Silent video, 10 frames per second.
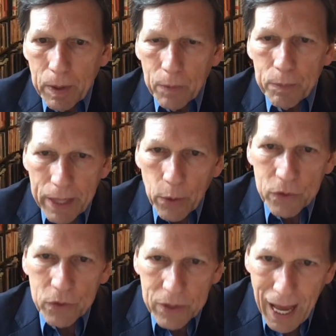it
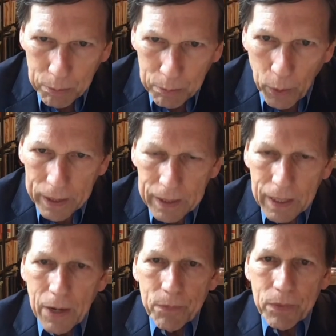was at that point
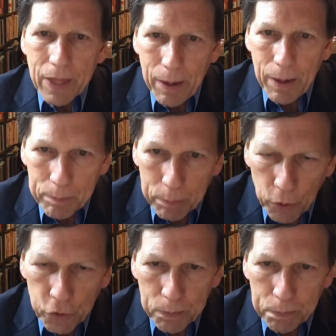that
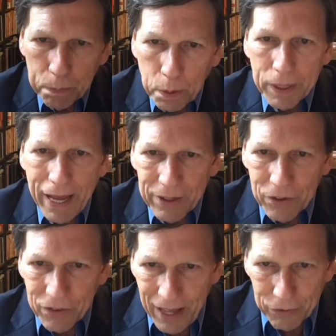Bush pulled out
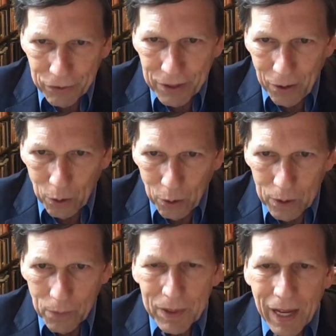his ace in the
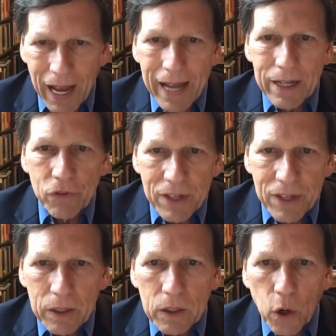hole and he
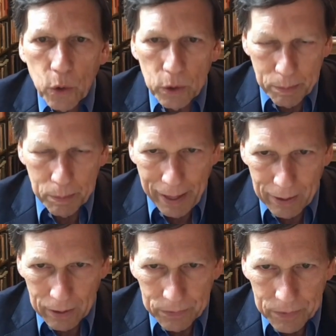sent Colin
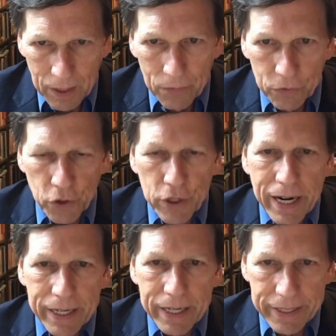Powell to the
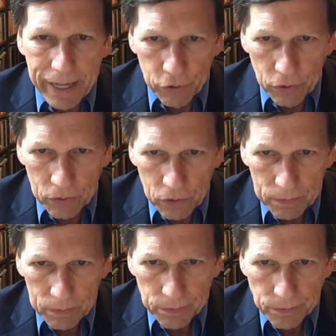United Nations.
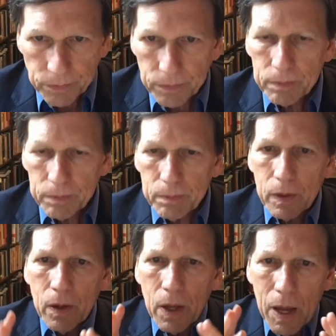
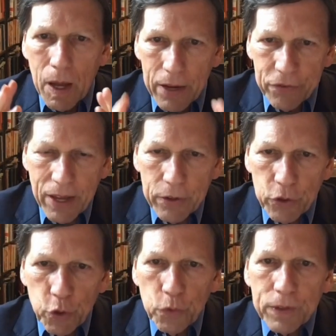He said,
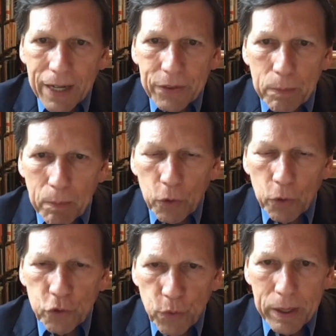you've got the
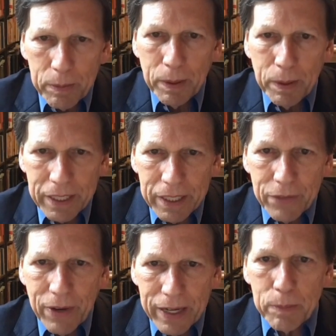most credibility
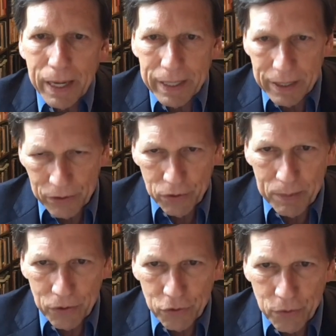of anybody in this
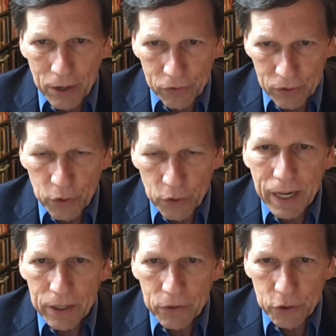administration. You've
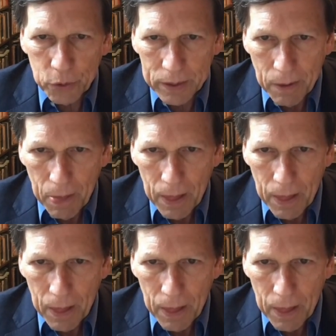got to do it.